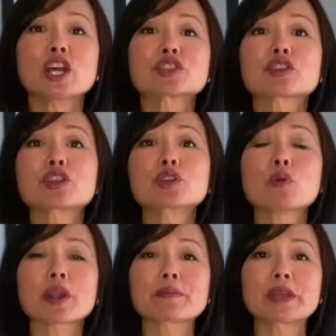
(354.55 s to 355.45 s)
So you
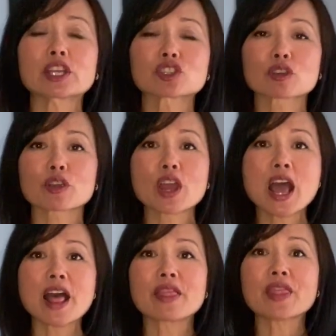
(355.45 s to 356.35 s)
want to make sure
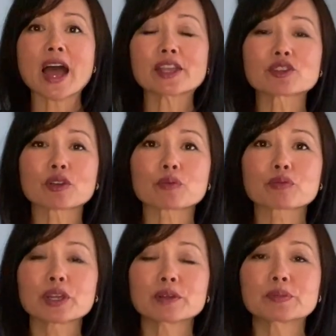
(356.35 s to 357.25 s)
that your
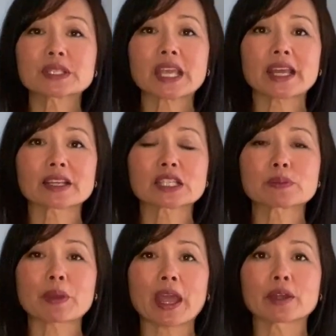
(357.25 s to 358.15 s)
ribs can
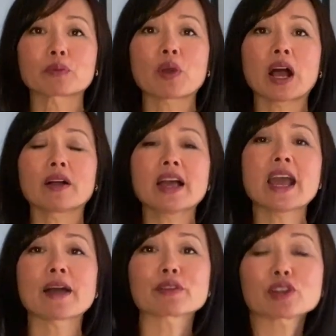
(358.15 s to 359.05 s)
expand well
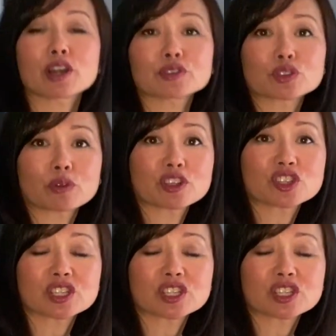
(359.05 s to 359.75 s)
and they're not all scrunched